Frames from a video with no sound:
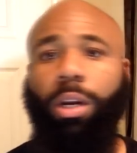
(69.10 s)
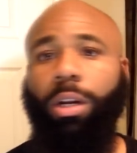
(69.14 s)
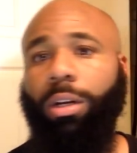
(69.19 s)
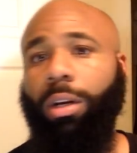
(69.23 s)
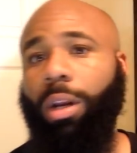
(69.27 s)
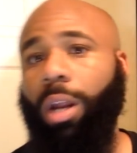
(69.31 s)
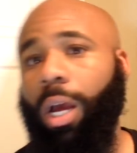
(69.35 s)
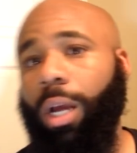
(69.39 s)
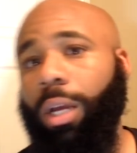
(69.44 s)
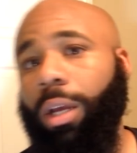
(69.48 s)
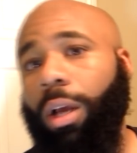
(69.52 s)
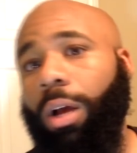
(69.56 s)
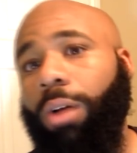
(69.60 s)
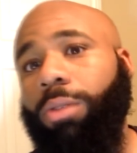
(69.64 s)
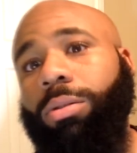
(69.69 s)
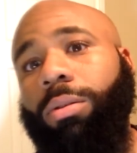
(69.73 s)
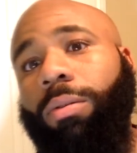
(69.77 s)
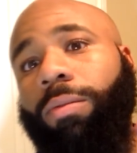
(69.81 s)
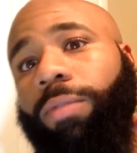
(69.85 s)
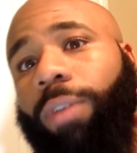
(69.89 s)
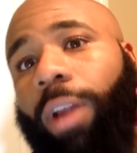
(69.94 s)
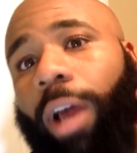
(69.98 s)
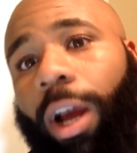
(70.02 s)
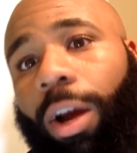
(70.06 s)
of knock out
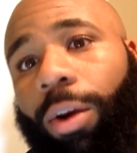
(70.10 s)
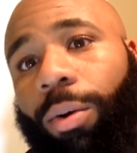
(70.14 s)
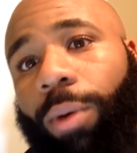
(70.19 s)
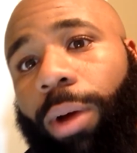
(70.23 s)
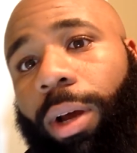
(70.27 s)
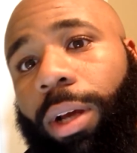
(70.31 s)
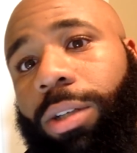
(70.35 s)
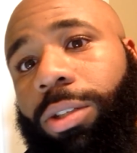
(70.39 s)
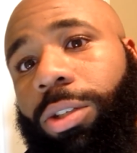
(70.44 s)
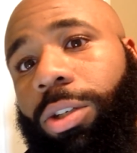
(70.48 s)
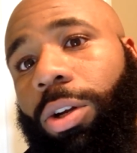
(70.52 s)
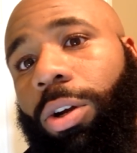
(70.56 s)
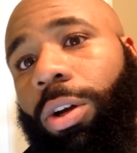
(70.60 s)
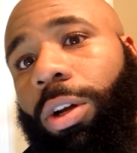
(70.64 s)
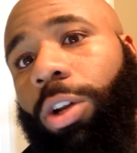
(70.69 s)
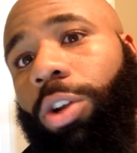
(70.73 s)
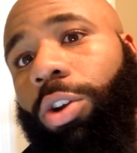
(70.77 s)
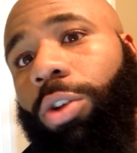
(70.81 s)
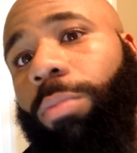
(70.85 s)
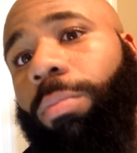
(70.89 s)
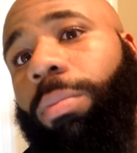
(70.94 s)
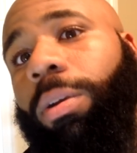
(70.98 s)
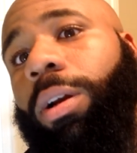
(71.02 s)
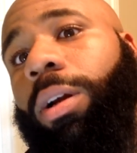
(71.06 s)
some flyaways. You know, a
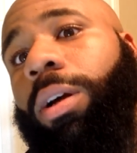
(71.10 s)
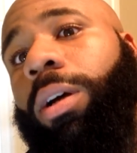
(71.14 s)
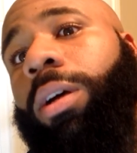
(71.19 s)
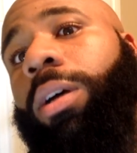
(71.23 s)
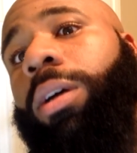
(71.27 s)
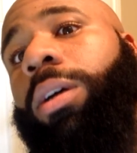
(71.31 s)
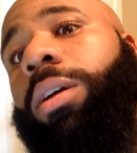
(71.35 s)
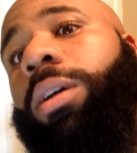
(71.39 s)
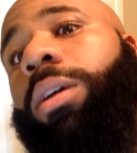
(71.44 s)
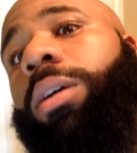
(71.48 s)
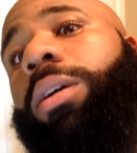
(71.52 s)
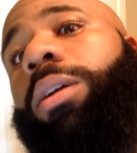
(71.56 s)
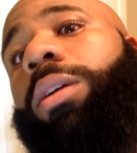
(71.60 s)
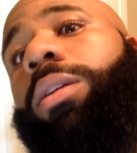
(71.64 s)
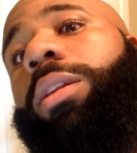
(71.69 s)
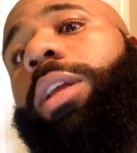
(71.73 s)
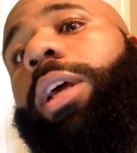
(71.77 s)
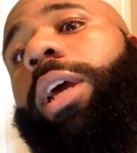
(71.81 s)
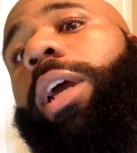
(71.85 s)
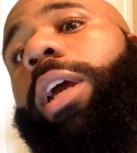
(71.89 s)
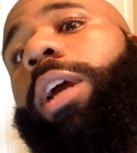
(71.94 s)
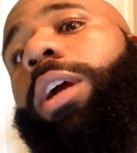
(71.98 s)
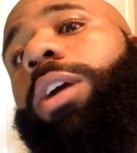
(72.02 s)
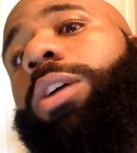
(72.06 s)
little bit of
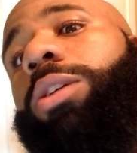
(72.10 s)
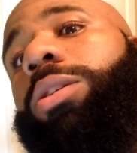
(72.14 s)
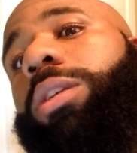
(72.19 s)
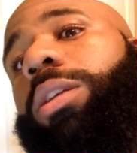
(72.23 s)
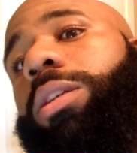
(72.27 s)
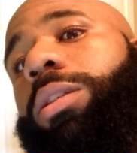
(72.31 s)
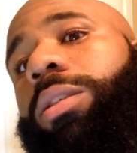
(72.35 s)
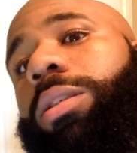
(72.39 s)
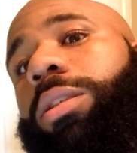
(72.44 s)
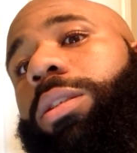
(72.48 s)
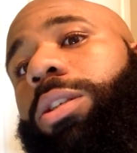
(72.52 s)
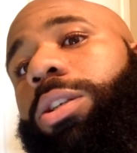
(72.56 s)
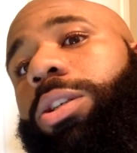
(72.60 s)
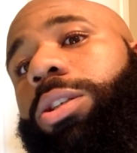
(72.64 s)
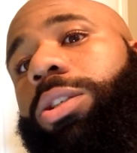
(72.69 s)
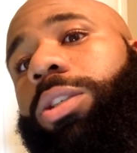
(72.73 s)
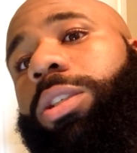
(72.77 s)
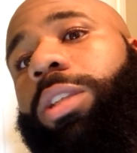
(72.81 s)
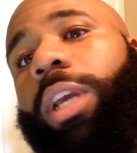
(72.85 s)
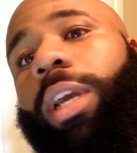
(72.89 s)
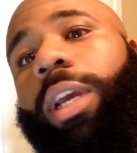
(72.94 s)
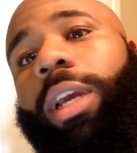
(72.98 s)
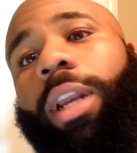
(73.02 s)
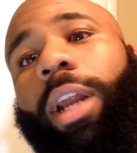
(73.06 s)
the hairs is just
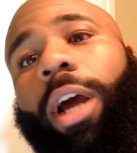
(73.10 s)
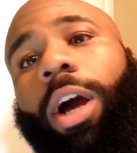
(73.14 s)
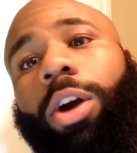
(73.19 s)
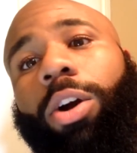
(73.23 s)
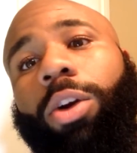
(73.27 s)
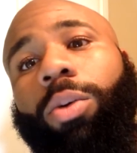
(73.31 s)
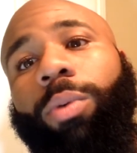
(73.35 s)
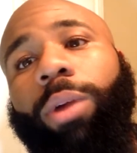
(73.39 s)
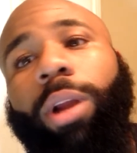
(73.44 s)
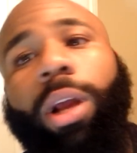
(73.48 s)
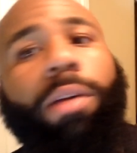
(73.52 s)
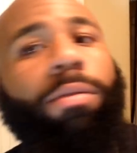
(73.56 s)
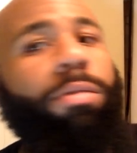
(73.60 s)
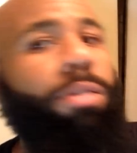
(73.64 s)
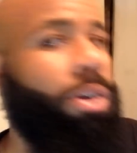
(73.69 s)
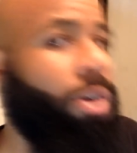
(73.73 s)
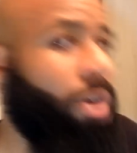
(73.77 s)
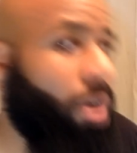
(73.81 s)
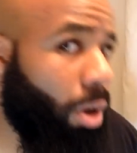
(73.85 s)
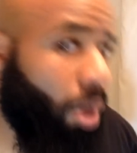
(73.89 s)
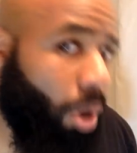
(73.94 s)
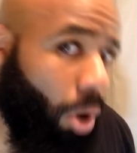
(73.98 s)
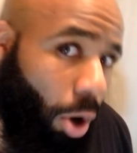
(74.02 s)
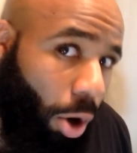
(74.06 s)
sticking out or whatever.
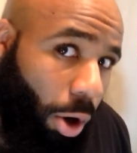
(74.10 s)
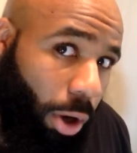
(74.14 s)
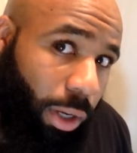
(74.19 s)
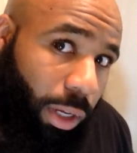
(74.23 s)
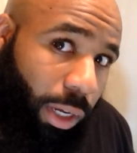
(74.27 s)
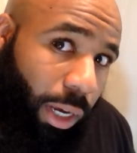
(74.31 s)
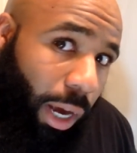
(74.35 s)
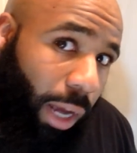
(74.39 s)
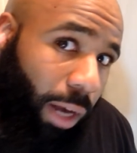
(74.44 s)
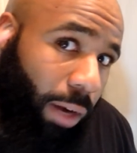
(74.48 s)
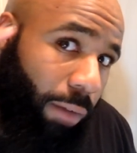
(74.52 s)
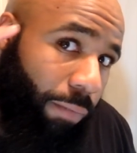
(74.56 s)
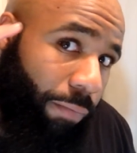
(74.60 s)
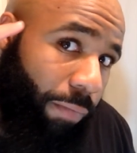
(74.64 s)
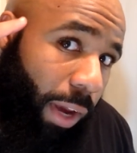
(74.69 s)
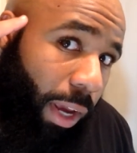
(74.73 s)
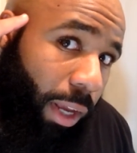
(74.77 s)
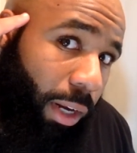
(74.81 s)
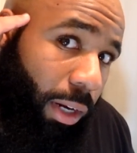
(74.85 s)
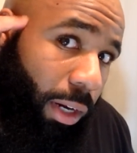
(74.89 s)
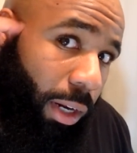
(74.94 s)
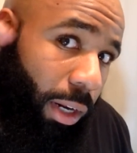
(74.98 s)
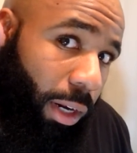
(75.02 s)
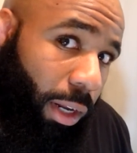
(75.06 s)
Already kind of
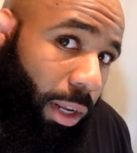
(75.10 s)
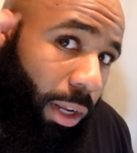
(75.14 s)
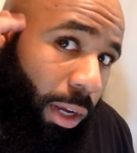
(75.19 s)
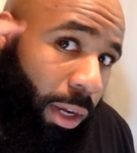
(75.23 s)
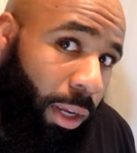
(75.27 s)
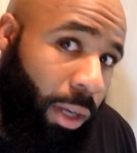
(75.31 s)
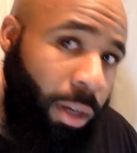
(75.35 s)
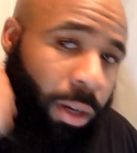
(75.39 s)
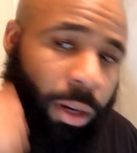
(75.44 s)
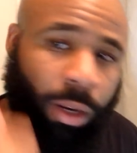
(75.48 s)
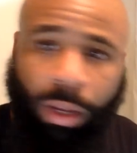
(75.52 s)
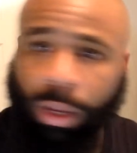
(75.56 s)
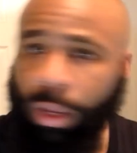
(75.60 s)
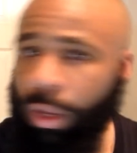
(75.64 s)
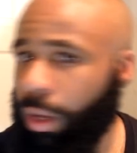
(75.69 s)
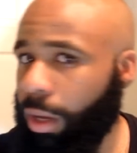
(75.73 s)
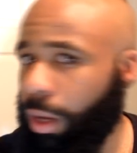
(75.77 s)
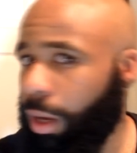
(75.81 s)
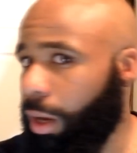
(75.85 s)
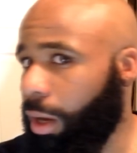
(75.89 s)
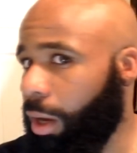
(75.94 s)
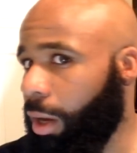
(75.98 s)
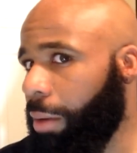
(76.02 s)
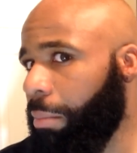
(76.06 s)
faded it in
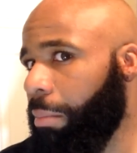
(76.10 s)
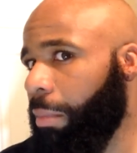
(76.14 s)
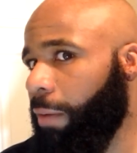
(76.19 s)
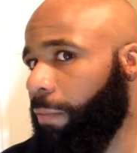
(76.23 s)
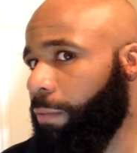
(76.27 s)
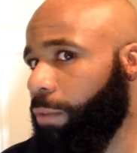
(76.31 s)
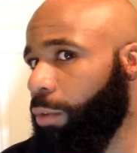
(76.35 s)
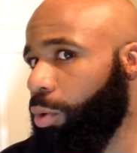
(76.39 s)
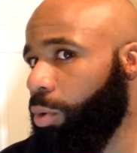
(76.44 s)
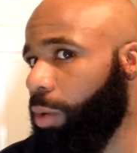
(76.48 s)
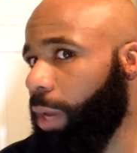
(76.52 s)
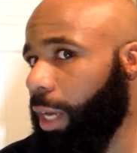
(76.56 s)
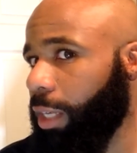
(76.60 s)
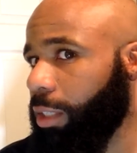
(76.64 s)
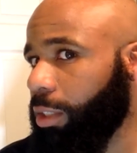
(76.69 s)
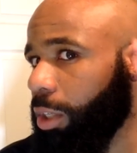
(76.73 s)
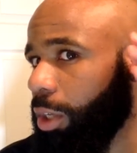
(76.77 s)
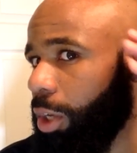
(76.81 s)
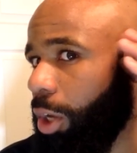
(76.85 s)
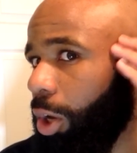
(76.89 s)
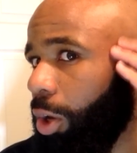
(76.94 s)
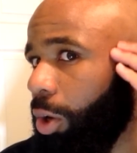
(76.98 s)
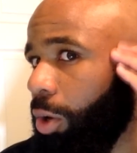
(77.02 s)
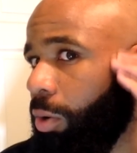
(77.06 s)
a few days
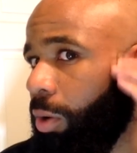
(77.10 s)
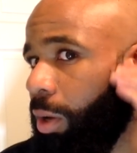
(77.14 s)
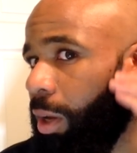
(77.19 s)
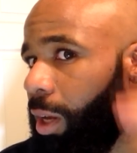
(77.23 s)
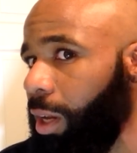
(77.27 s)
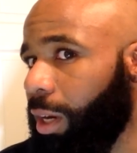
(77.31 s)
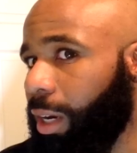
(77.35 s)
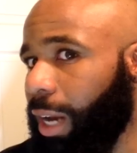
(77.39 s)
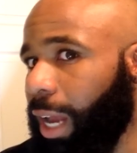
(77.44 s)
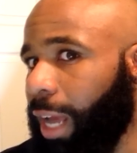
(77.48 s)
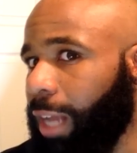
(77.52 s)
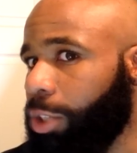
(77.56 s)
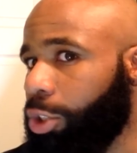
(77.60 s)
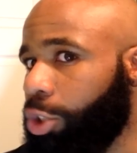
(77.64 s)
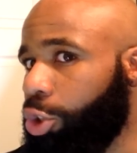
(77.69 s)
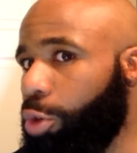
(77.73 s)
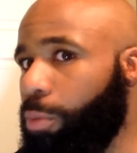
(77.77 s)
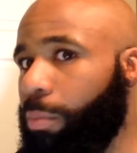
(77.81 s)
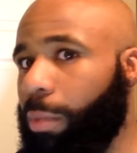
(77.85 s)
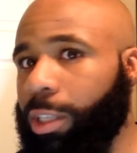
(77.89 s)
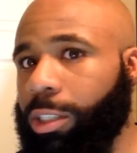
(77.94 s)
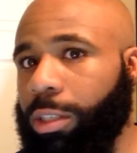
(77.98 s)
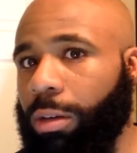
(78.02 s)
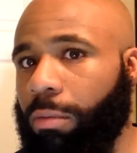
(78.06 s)
ago. Not too
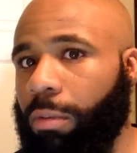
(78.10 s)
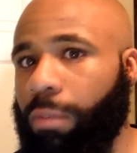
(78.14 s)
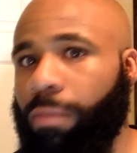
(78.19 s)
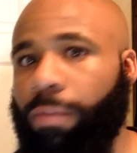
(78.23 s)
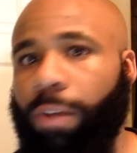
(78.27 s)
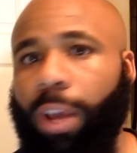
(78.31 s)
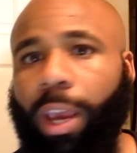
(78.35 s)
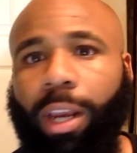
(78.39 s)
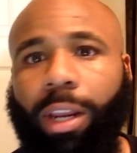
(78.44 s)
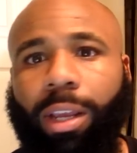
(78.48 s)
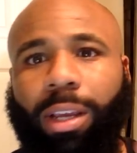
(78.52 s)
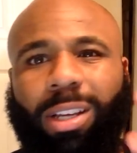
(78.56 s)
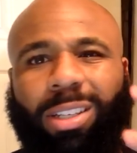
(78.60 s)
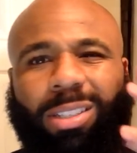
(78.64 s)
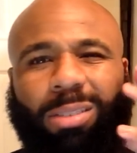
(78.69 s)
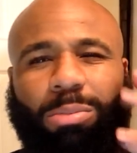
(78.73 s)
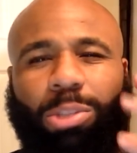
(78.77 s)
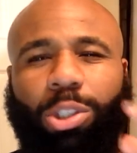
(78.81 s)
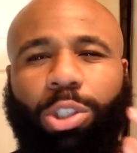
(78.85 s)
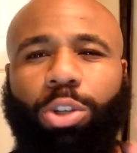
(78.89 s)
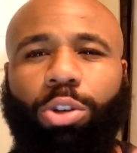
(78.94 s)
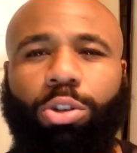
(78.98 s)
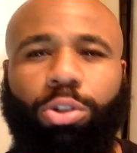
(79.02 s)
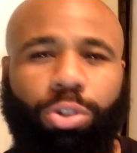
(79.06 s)
much of a fading because
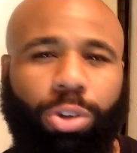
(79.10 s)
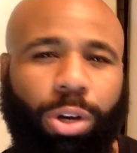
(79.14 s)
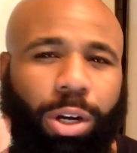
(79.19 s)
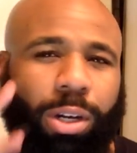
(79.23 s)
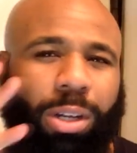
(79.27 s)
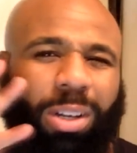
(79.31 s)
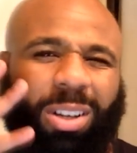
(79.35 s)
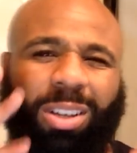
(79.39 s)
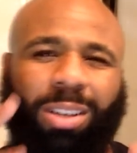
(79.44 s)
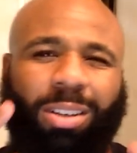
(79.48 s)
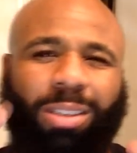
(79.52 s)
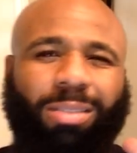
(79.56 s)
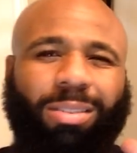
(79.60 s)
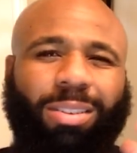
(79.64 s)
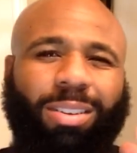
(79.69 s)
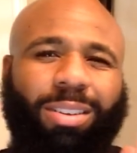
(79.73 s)
I'm still trying to